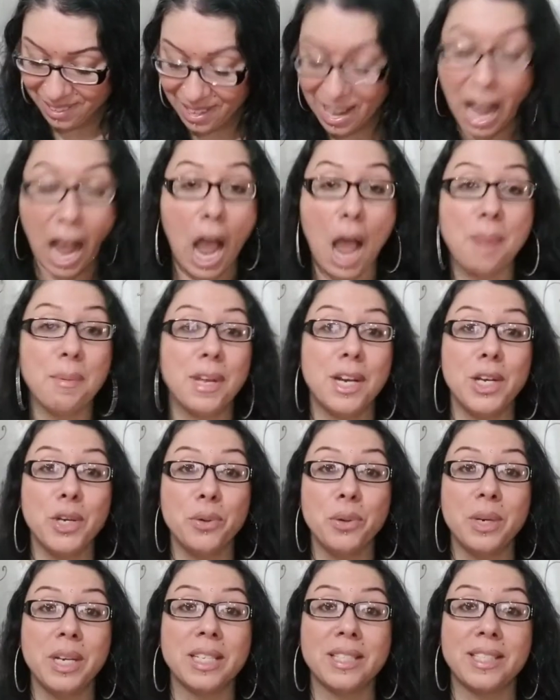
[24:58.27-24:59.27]
I'm going to do
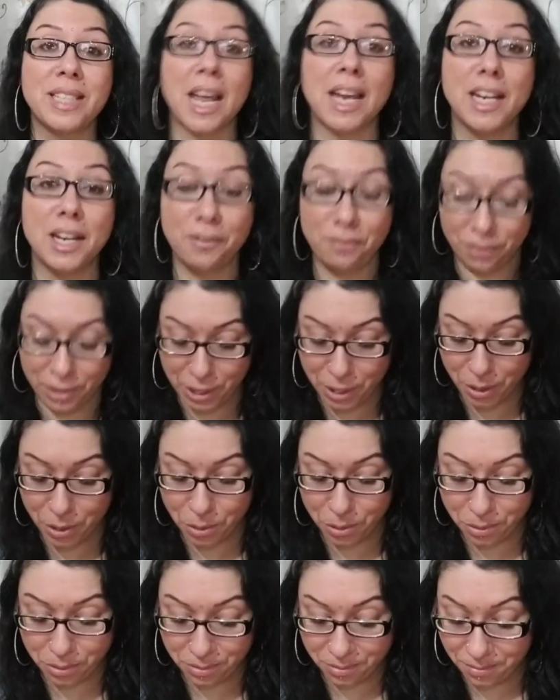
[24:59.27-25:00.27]
an extended for
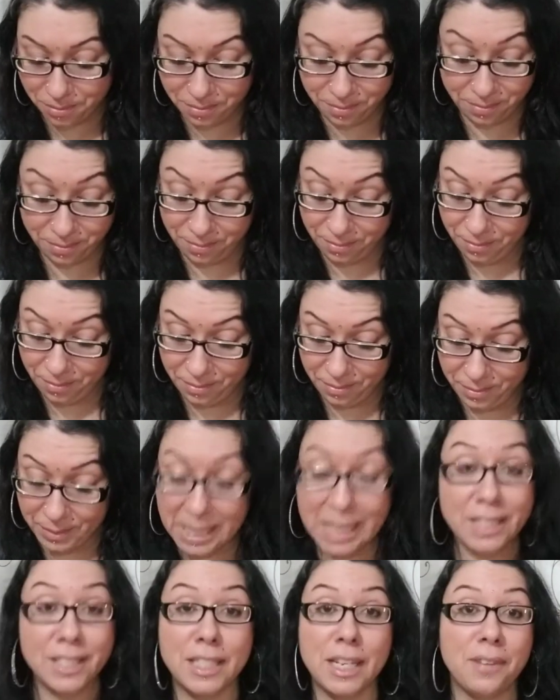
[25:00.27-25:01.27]
you to
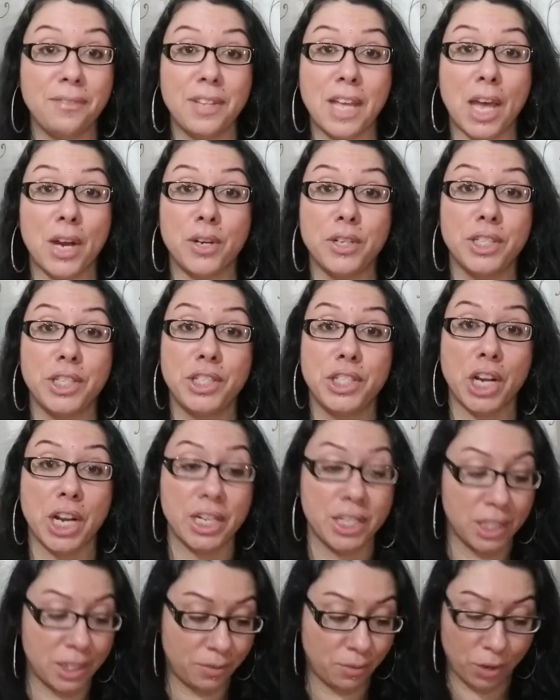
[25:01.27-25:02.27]
see if the energy
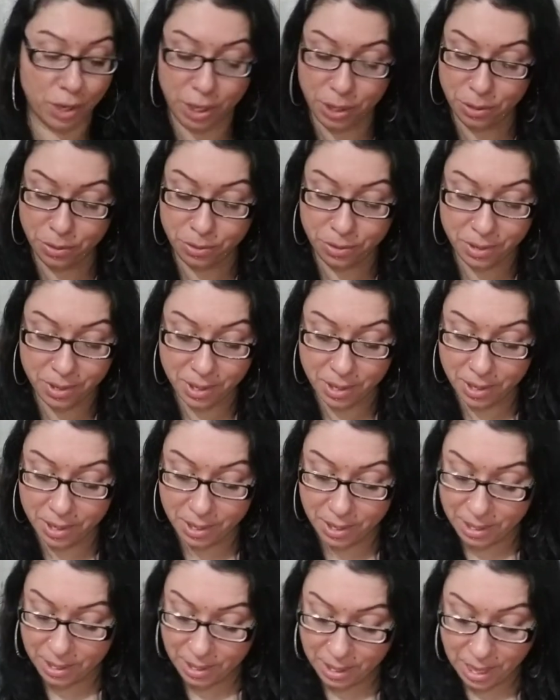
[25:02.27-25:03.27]
changes for you
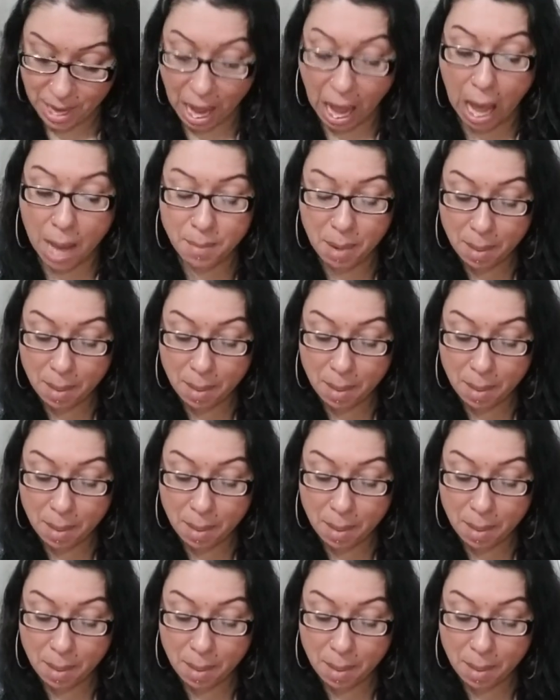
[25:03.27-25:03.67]
on my